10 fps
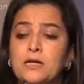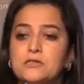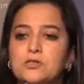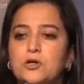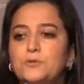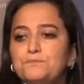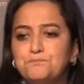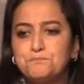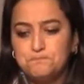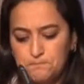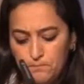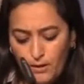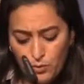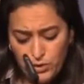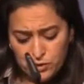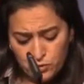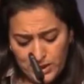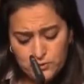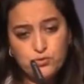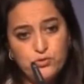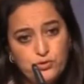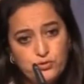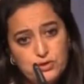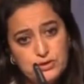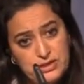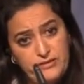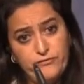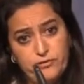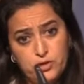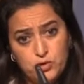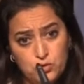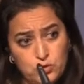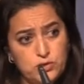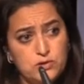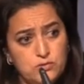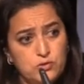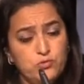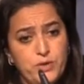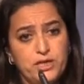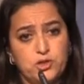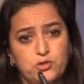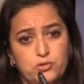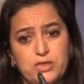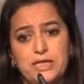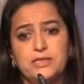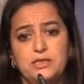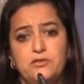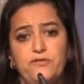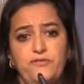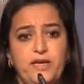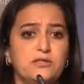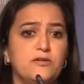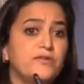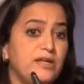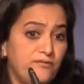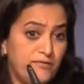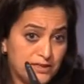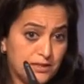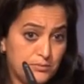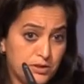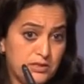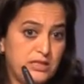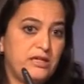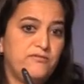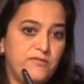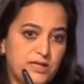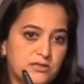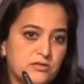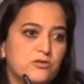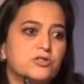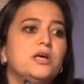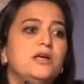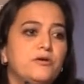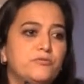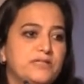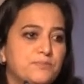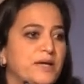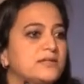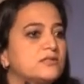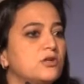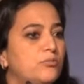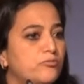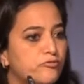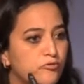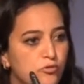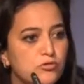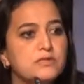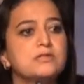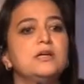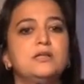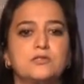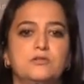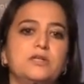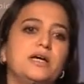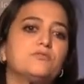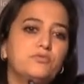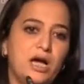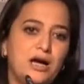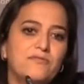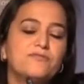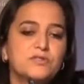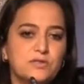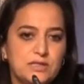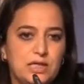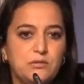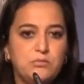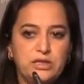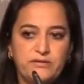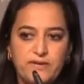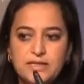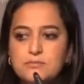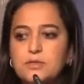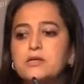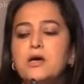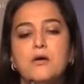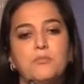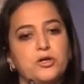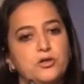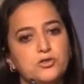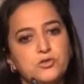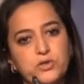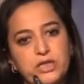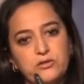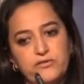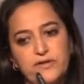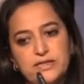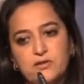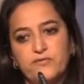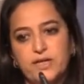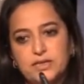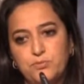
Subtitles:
So we try to use different tools to make sure that in the phase of investment, the investors respect some rules so that we have sustainable investment. But also in the phase of